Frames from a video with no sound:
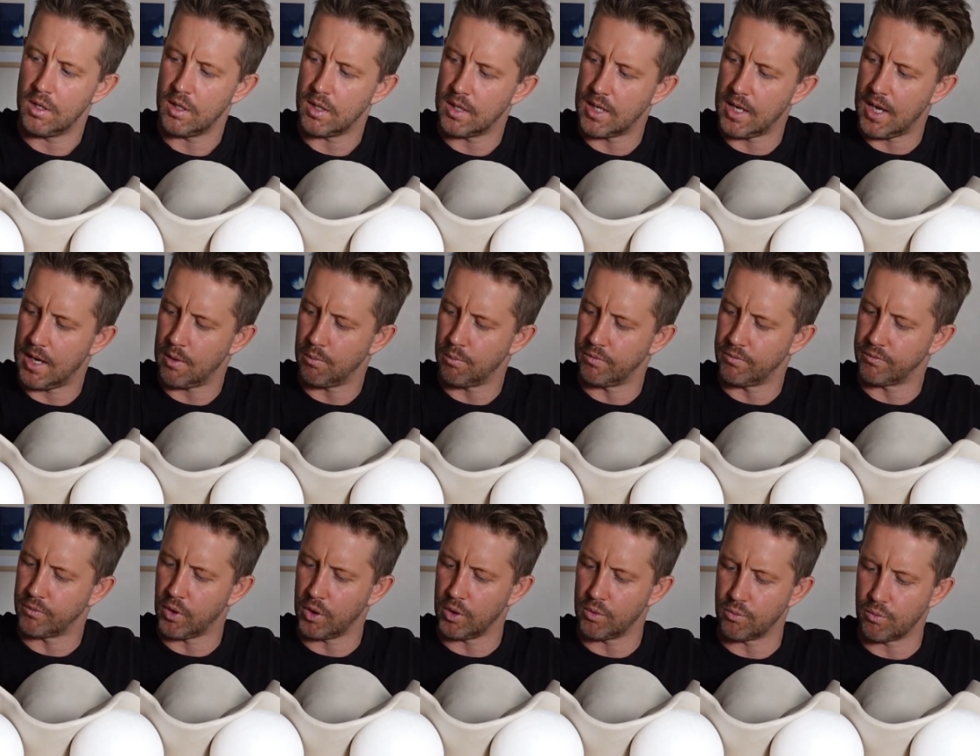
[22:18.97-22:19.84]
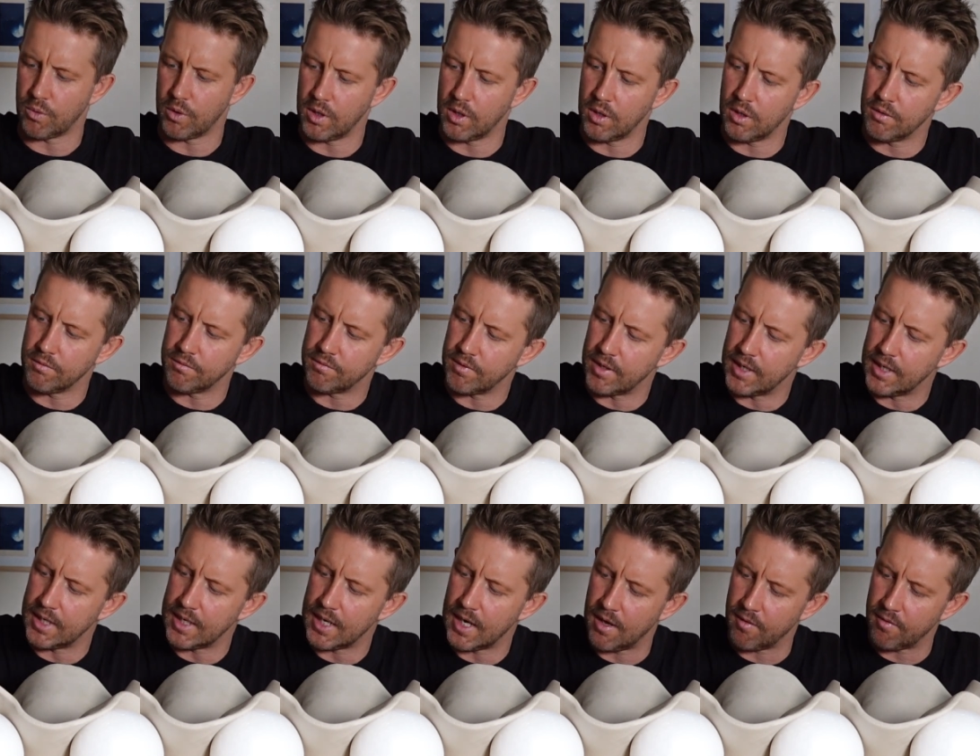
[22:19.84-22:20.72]
that we've gotten rid of
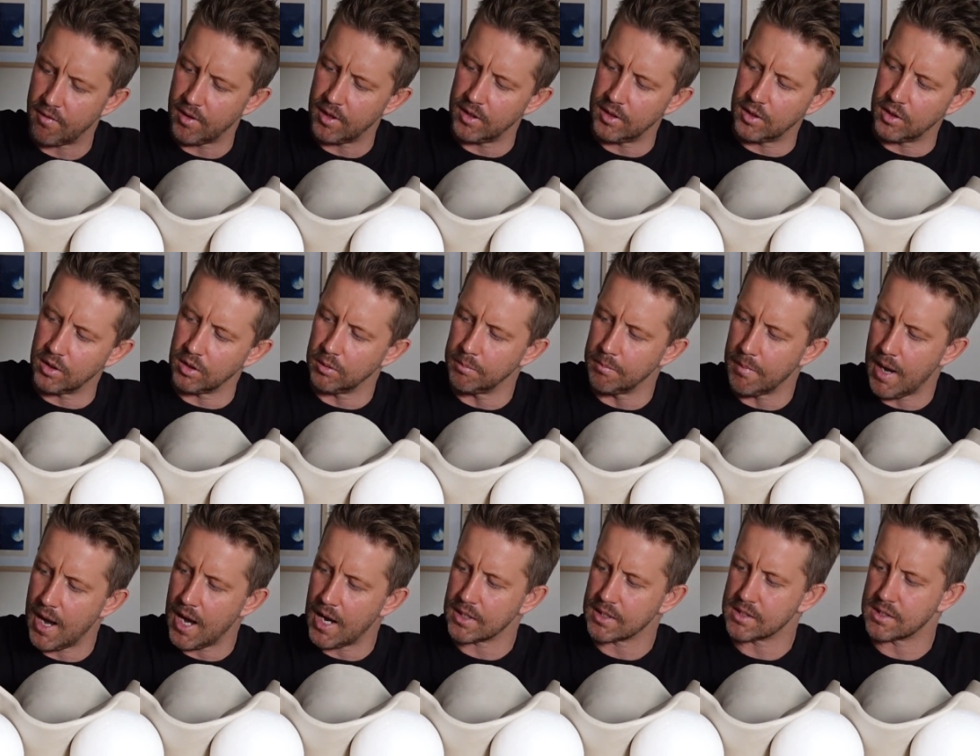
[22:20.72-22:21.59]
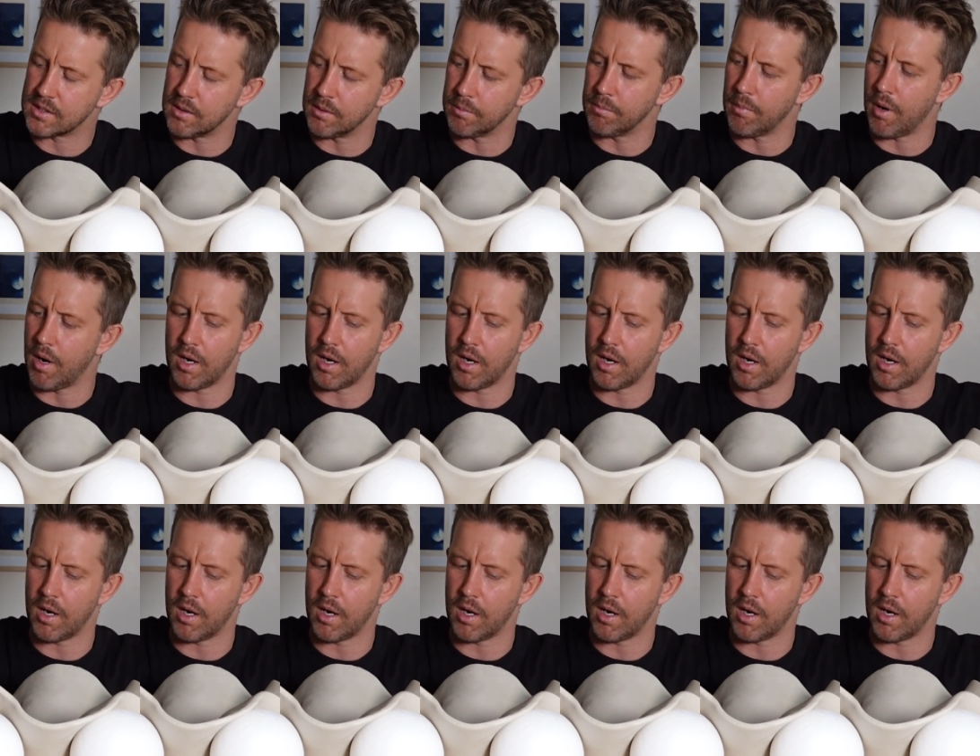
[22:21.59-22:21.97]
any other little marks that